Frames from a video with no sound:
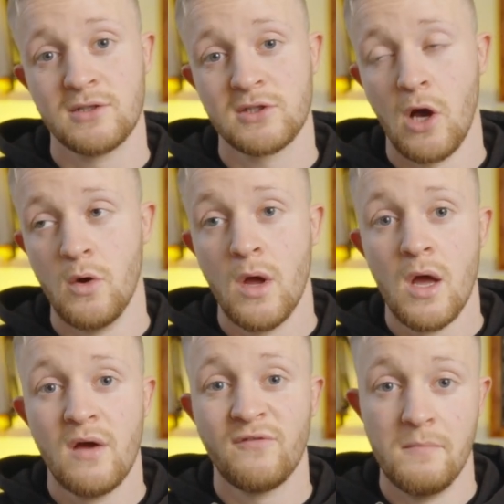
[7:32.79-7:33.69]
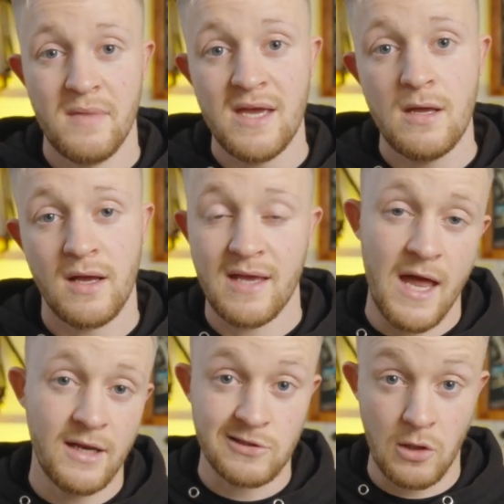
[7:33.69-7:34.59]
So for me,
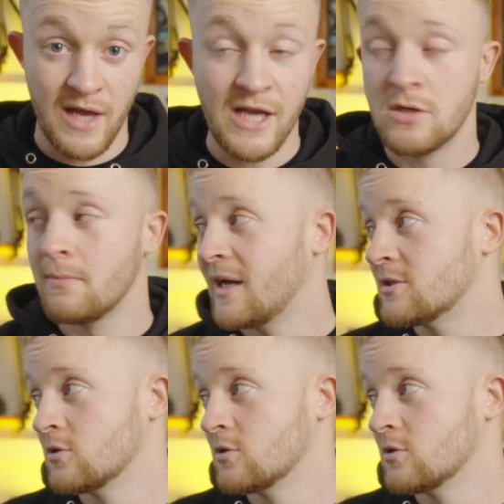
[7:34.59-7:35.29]
again, it's location-based